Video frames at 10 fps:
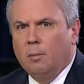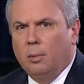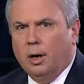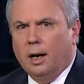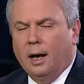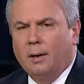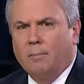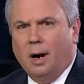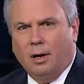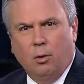But
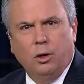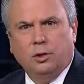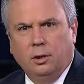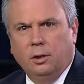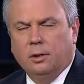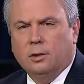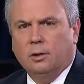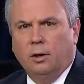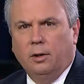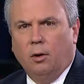my question is,
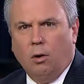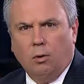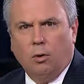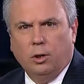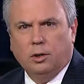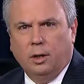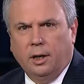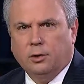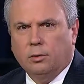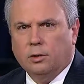and the harder question to
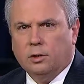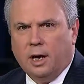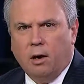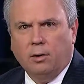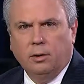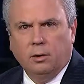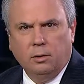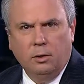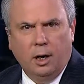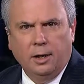answer is how can
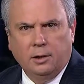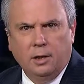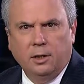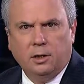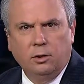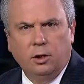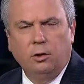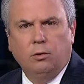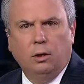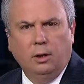the United States
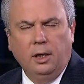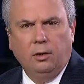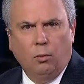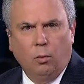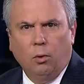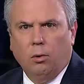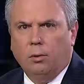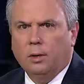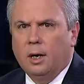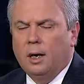continue to lead the
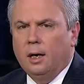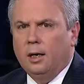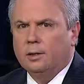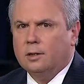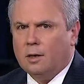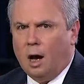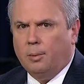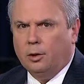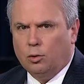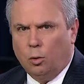world in
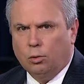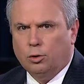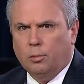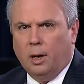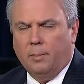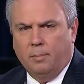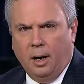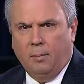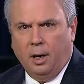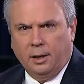stopping torture
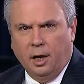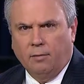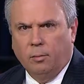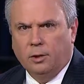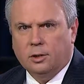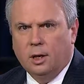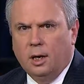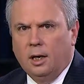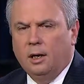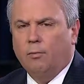by governments
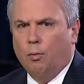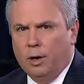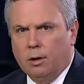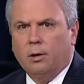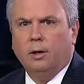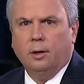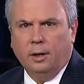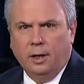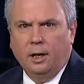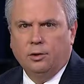if we're going to
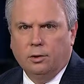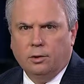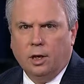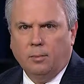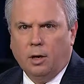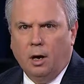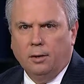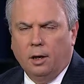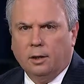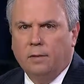engage in the same
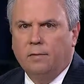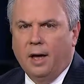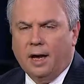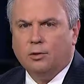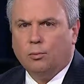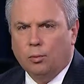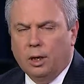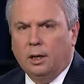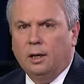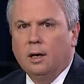conduct? And that's
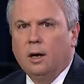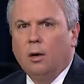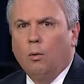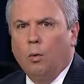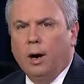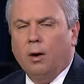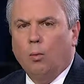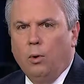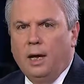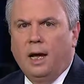really where
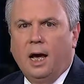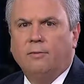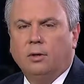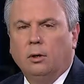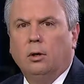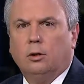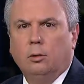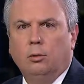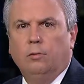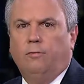we have to look
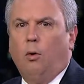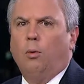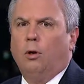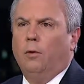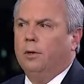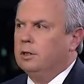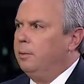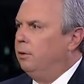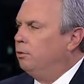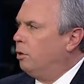to move forward on this.
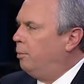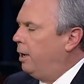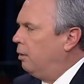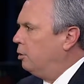Let me introduce our panel.